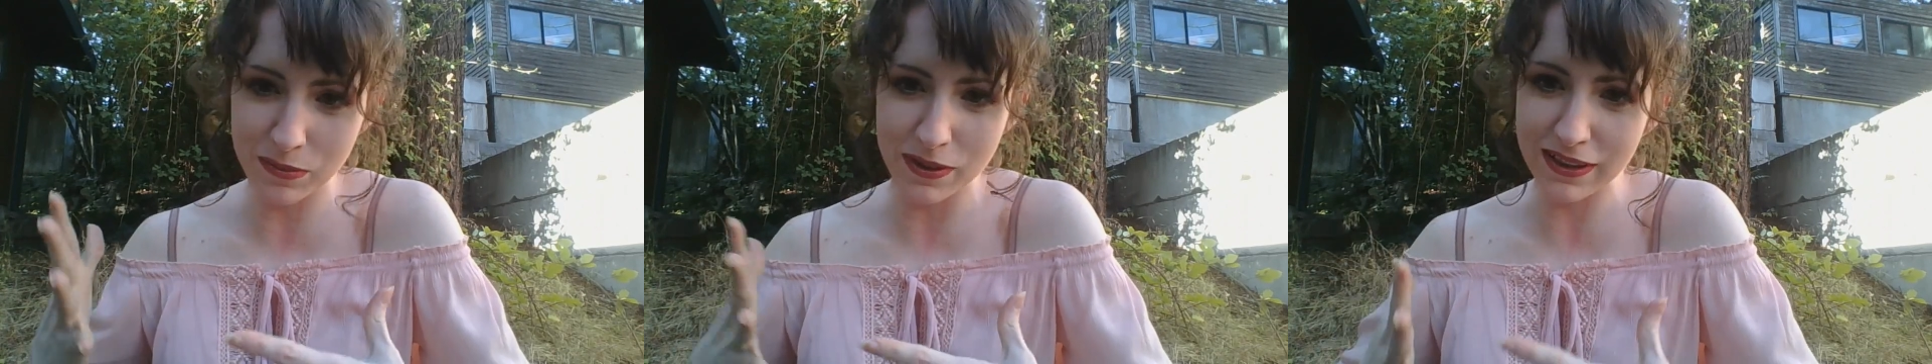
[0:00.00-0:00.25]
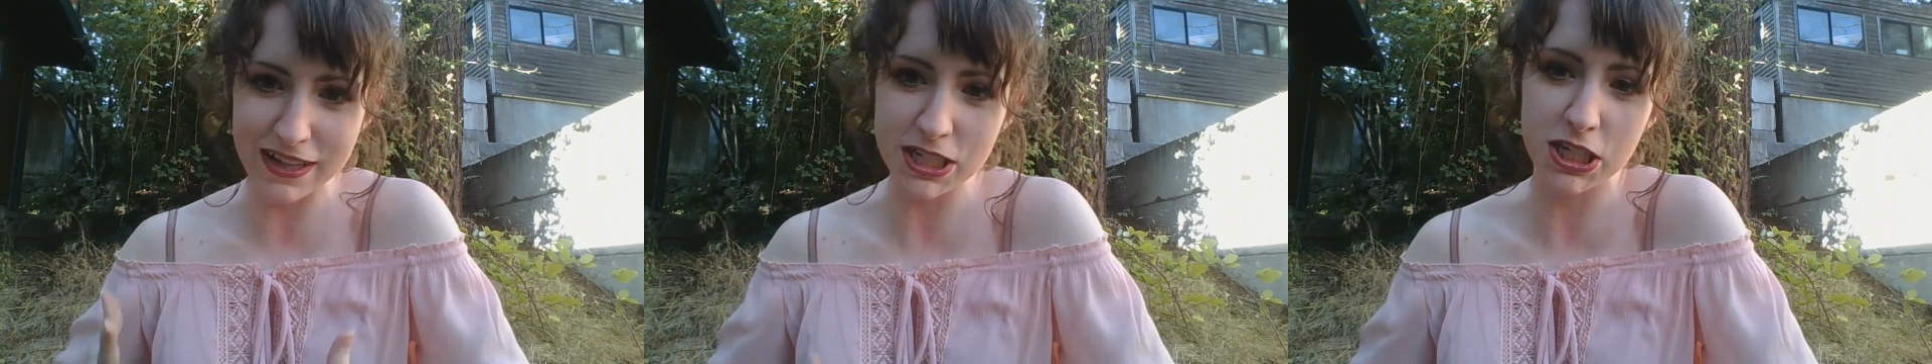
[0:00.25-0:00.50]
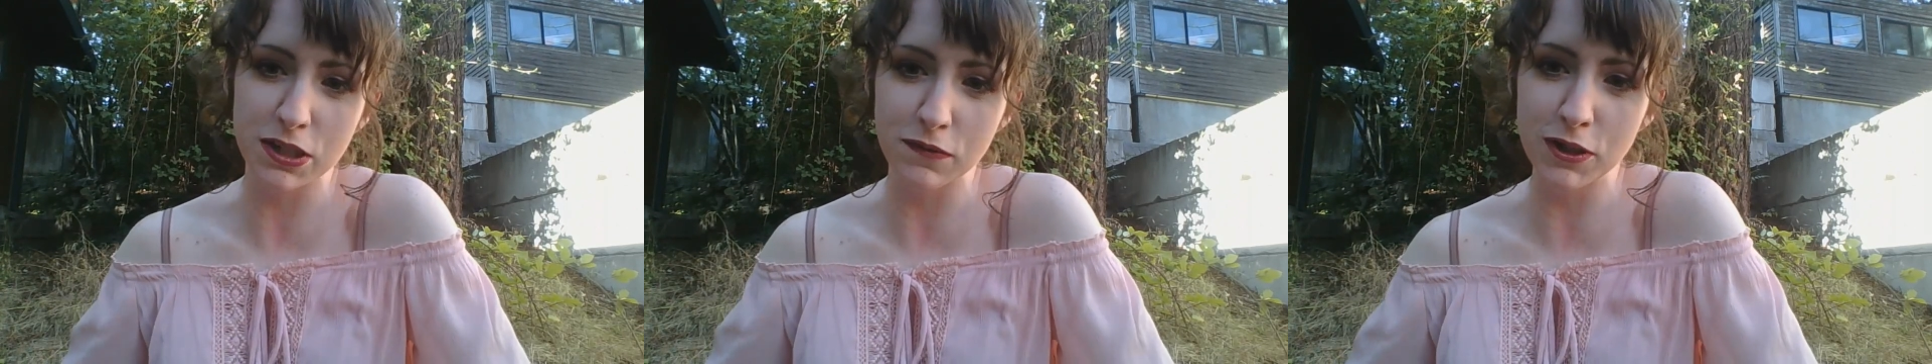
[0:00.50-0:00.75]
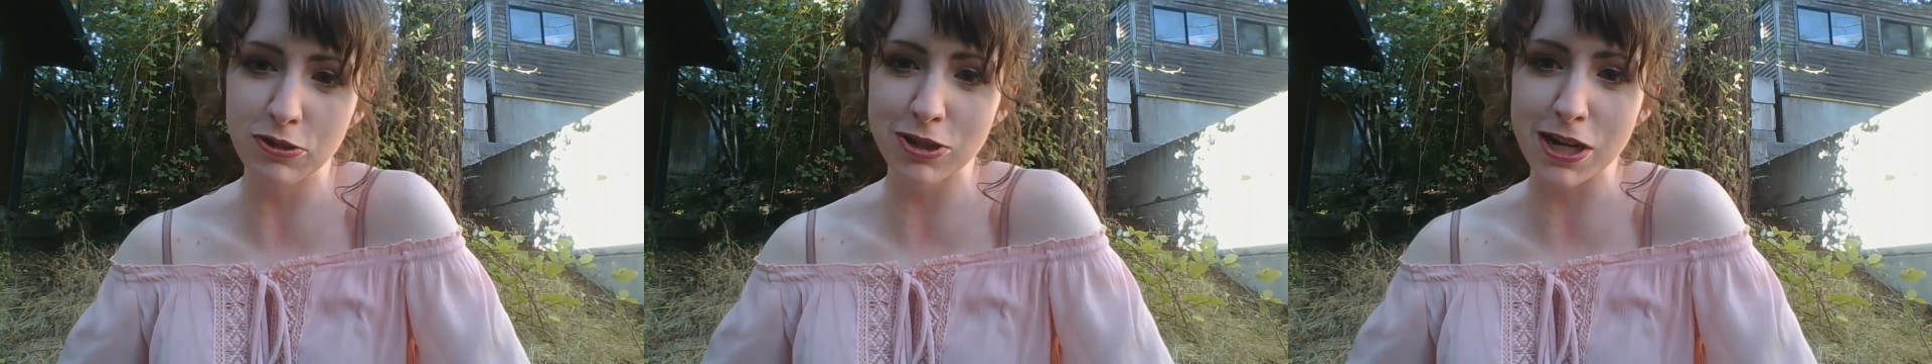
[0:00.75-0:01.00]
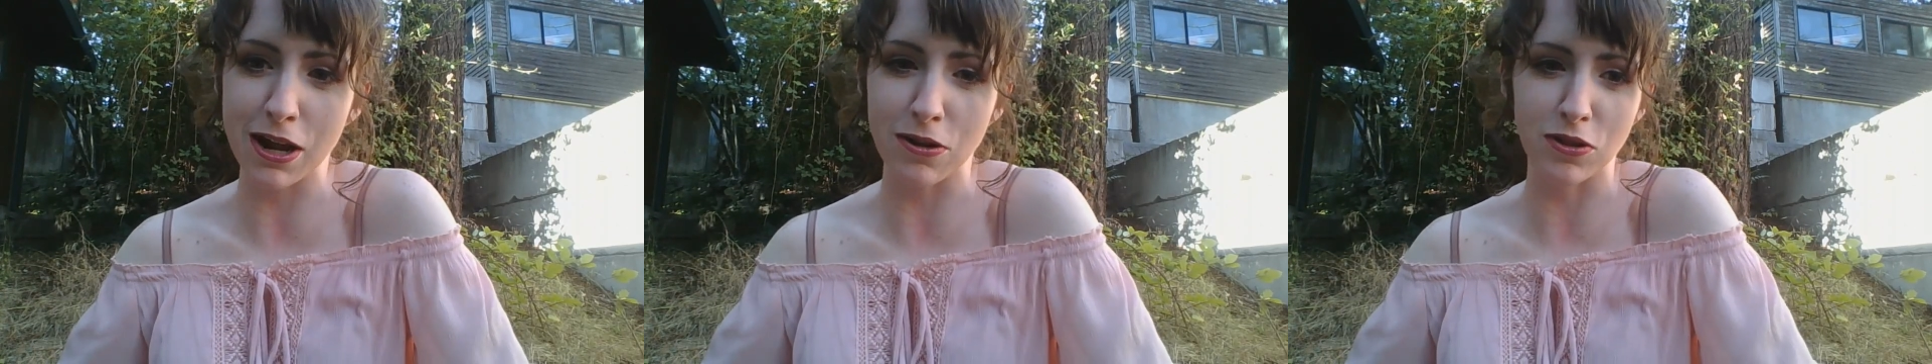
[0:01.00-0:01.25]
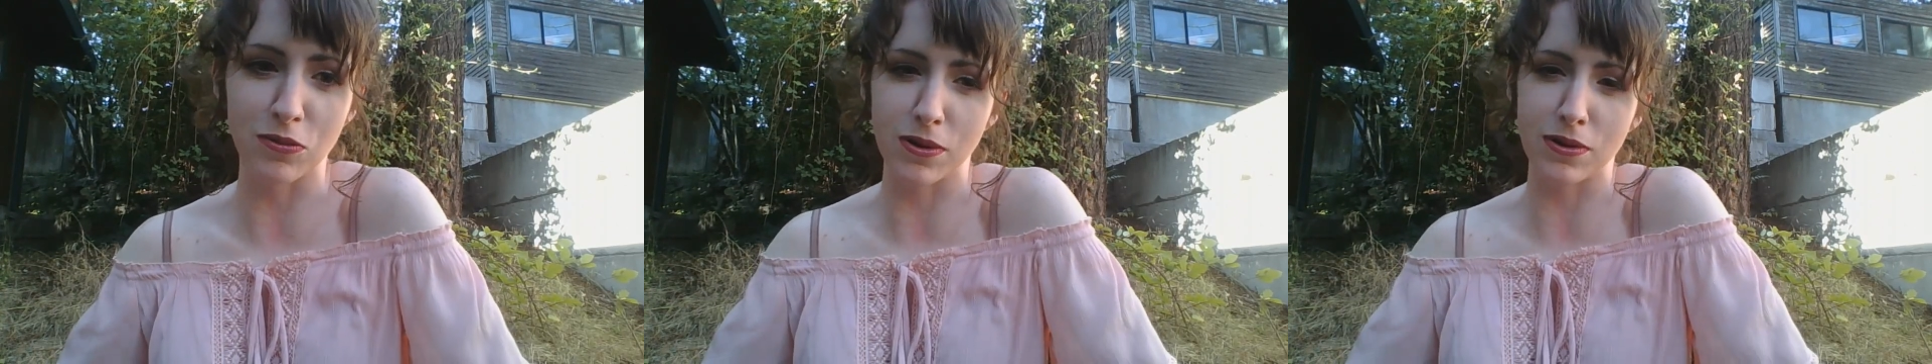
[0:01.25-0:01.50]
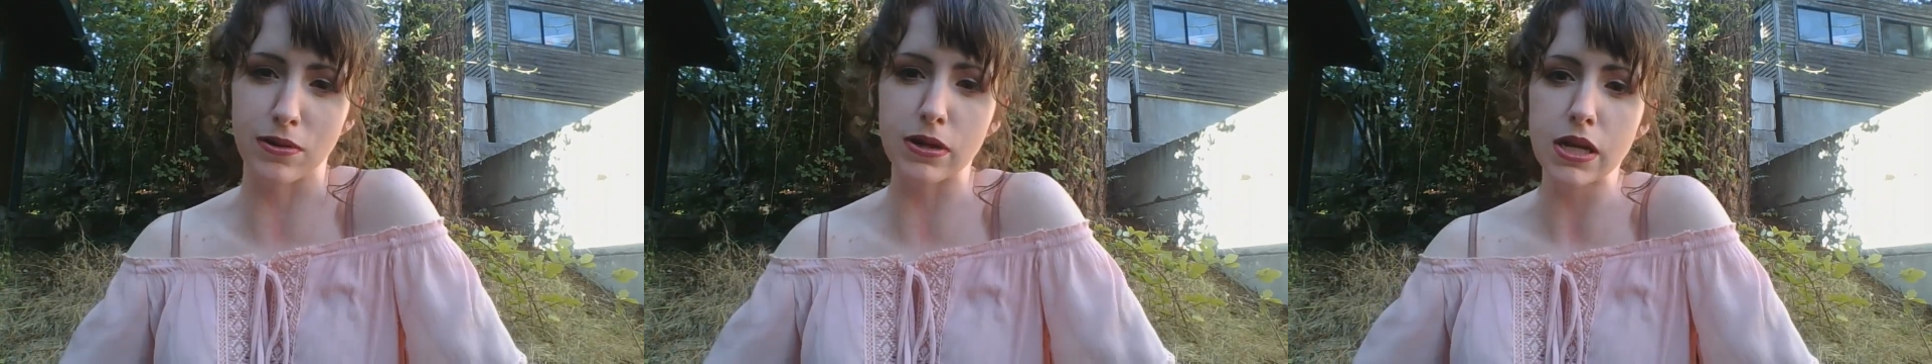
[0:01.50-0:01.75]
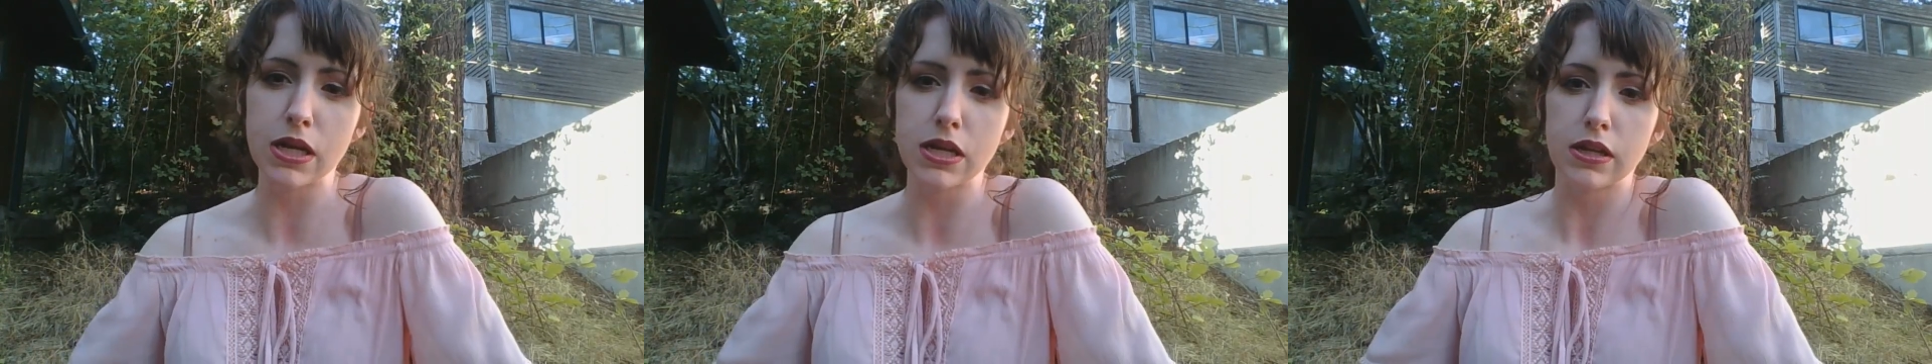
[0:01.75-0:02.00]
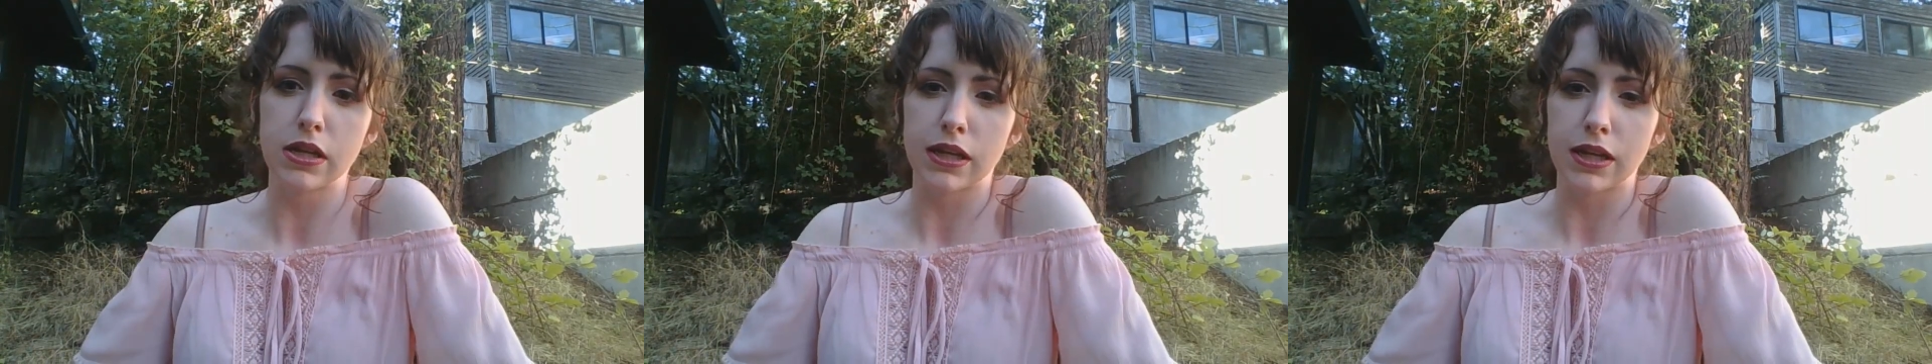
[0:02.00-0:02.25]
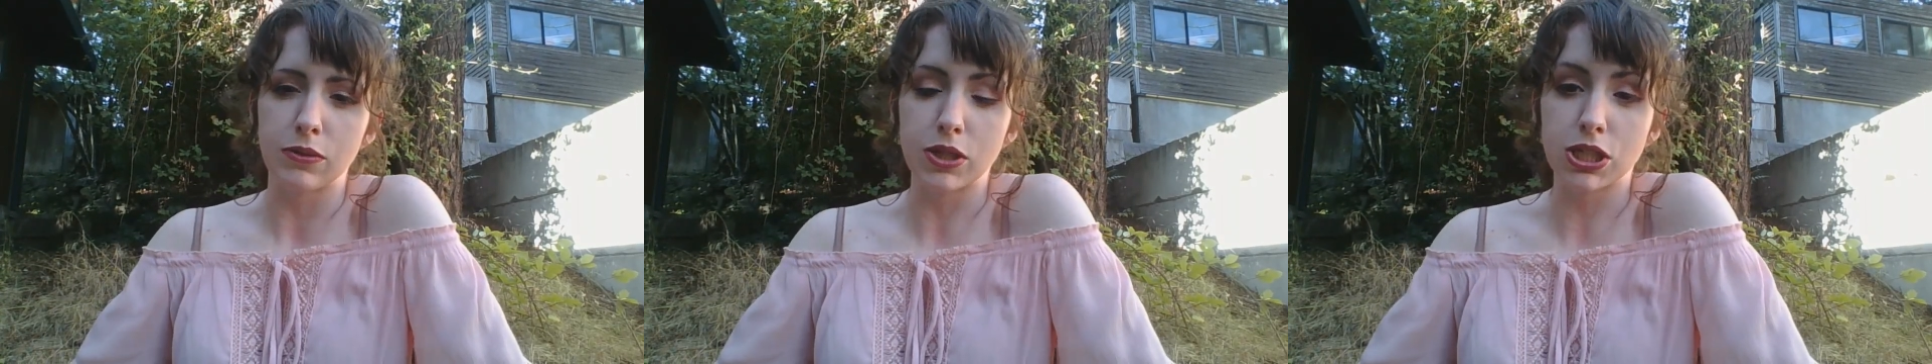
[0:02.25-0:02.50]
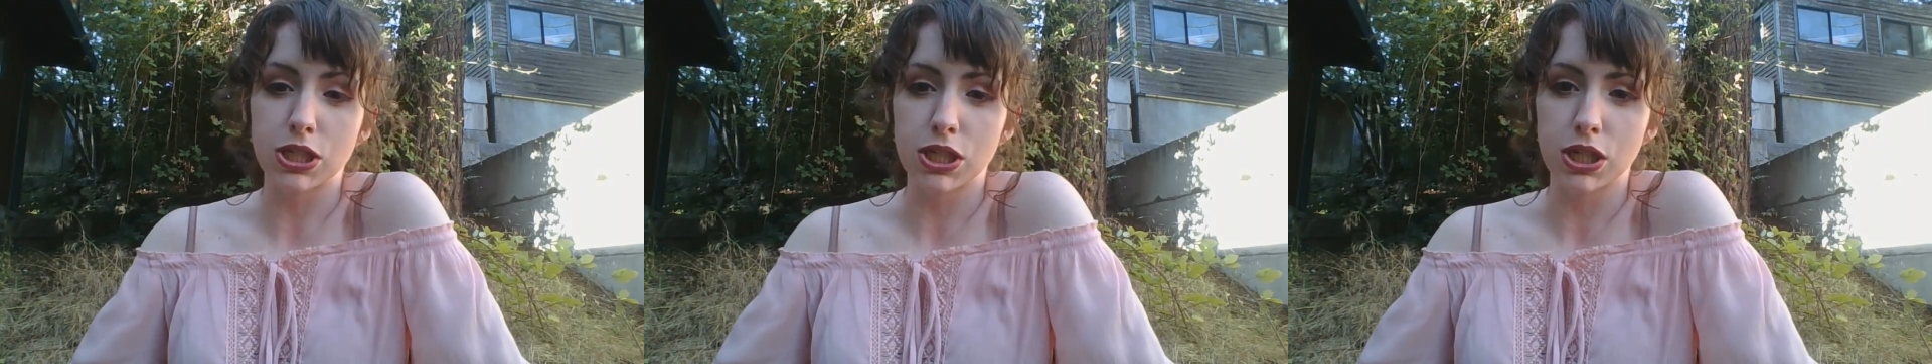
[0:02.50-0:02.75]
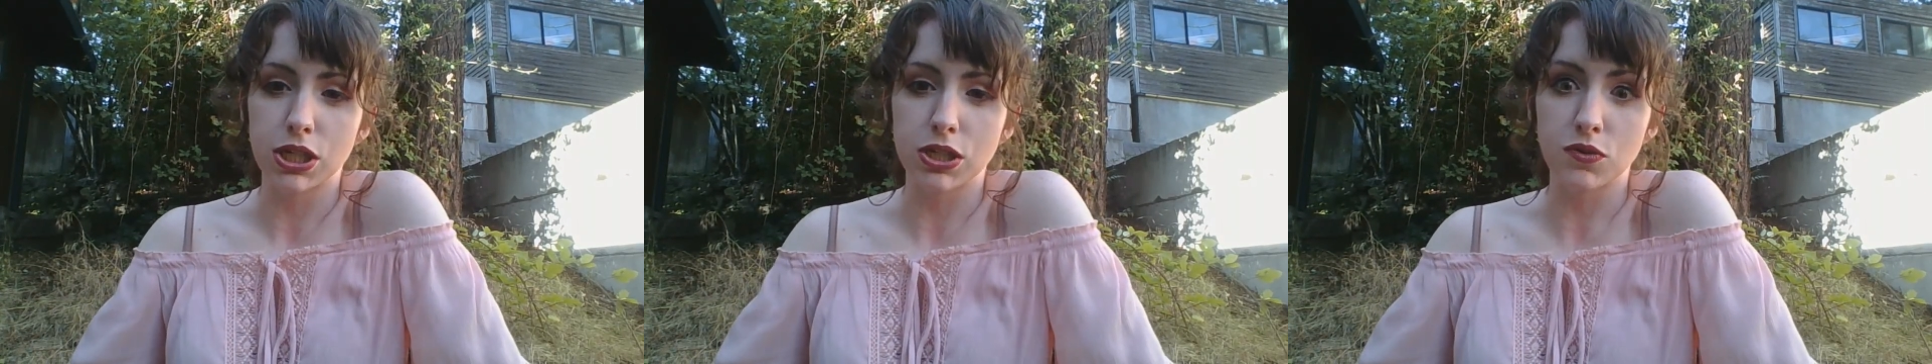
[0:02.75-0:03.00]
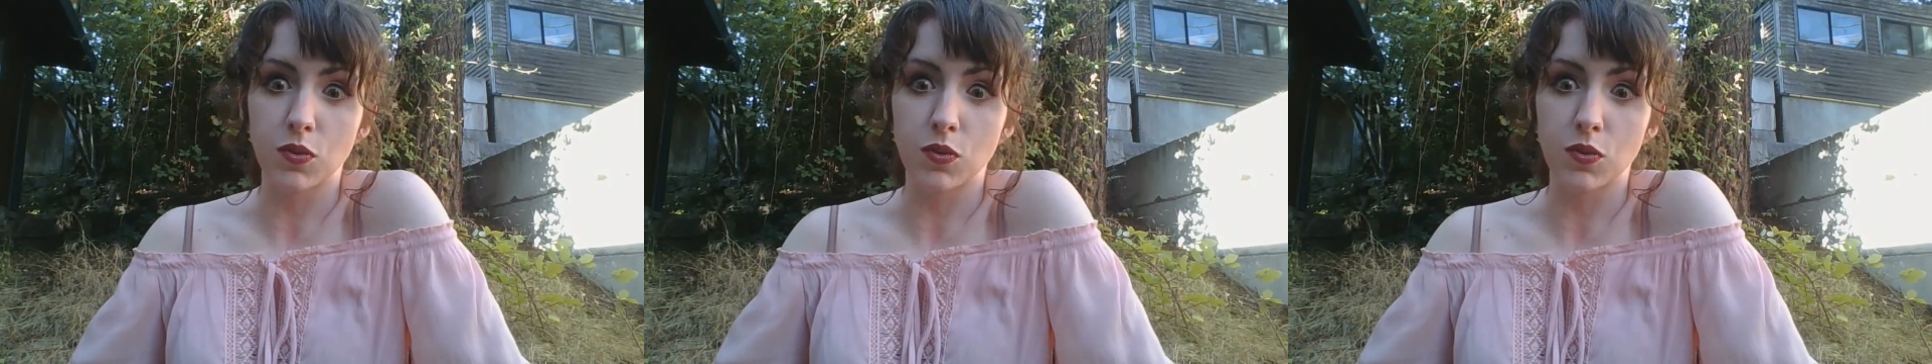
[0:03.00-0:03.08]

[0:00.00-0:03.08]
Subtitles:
bit less confusion out in the world, which is